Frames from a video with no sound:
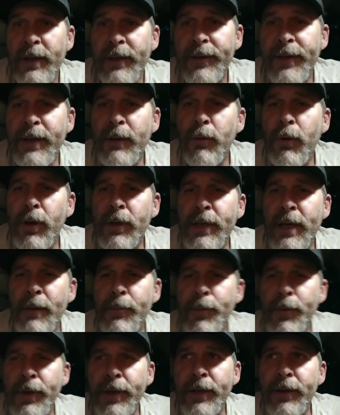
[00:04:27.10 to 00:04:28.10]
That thing worked
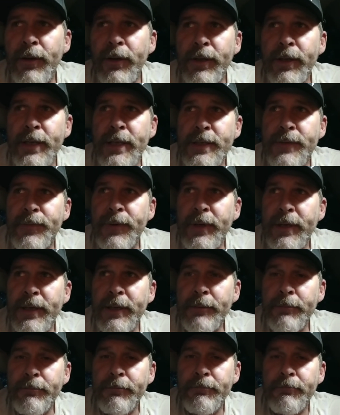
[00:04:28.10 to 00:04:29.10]
out pretty good in this
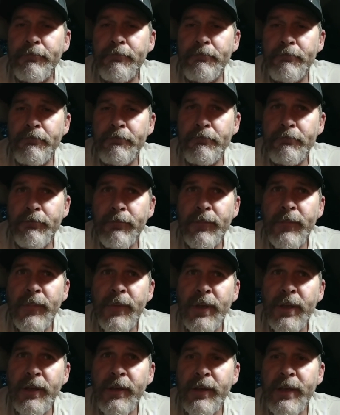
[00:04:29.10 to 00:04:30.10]
van.
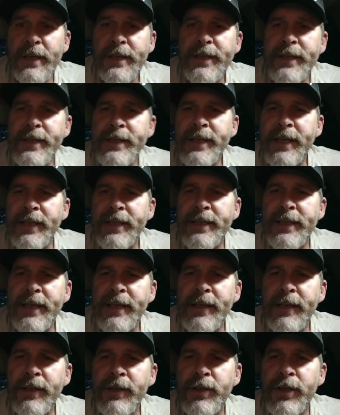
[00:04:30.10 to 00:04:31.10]
This is an
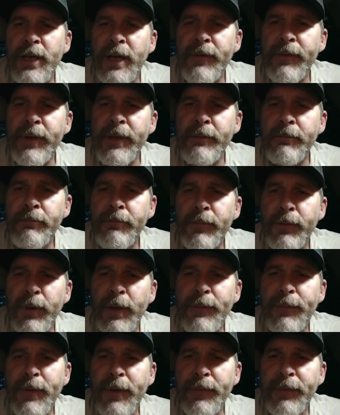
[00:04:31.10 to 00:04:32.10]
extended Chevy
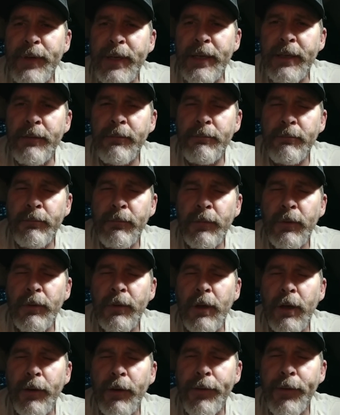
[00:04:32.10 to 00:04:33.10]
350,
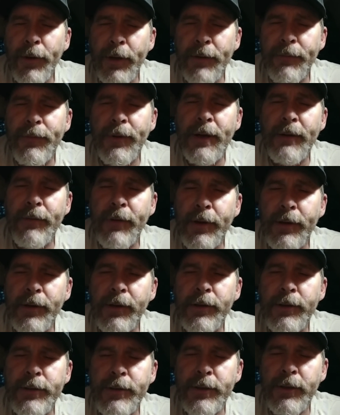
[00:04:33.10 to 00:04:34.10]
or
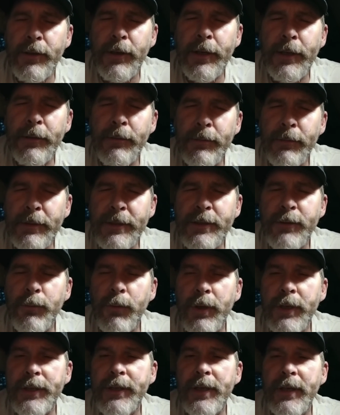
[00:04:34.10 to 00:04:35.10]
3500, sorry. It's a
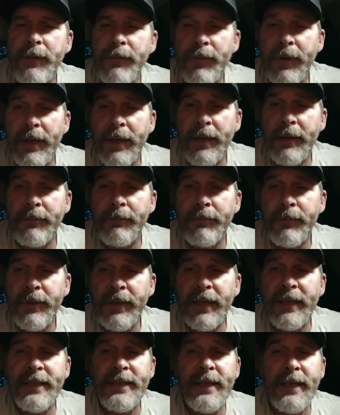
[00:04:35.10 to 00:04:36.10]
1-ton van,
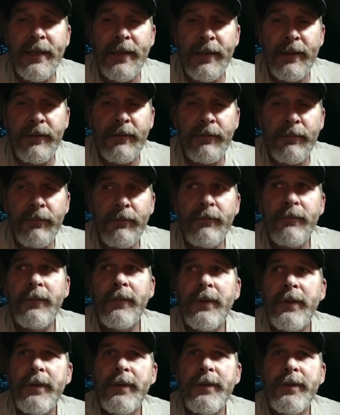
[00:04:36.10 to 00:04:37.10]
extended.
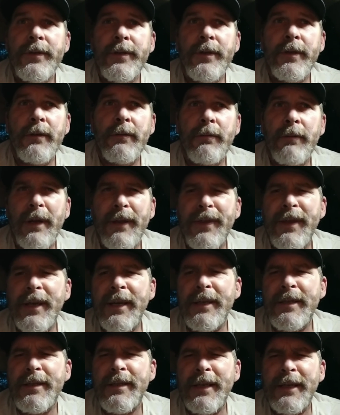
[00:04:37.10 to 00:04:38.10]
So I
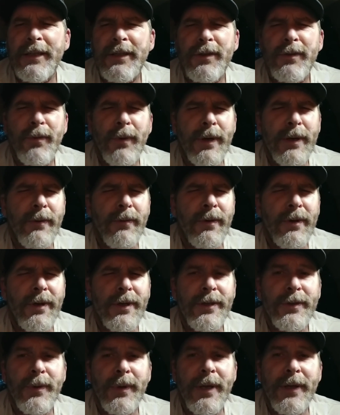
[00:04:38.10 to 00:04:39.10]
think it's like
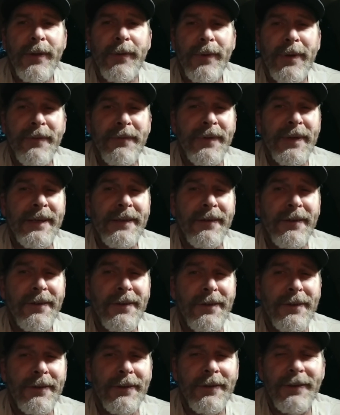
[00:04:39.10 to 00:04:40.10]
21, 23 feet
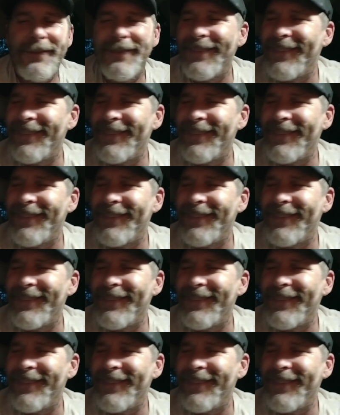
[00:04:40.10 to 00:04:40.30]
long.